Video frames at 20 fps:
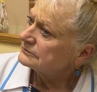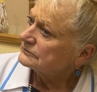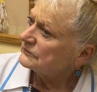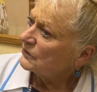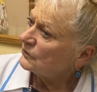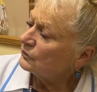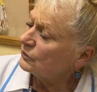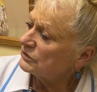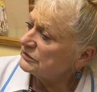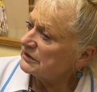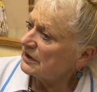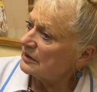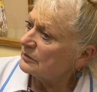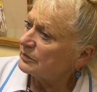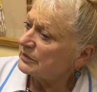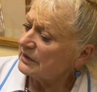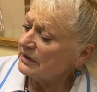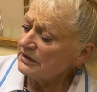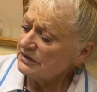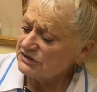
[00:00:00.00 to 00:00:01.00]
What are
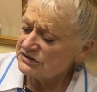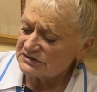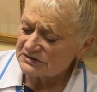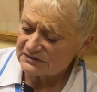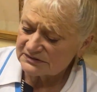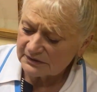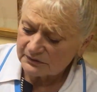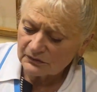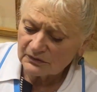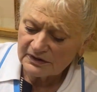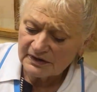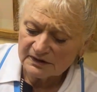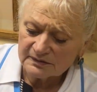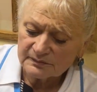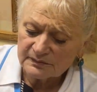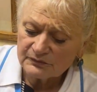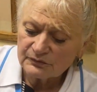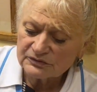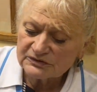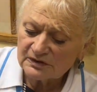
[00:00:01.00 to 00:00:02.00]
branches, recollect
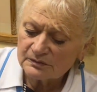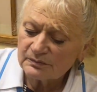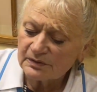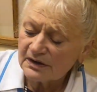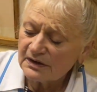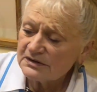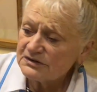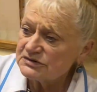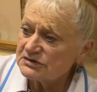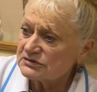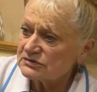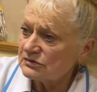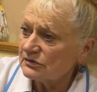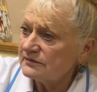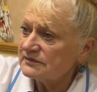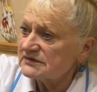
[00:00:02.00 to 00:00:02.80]
me, what are branches of the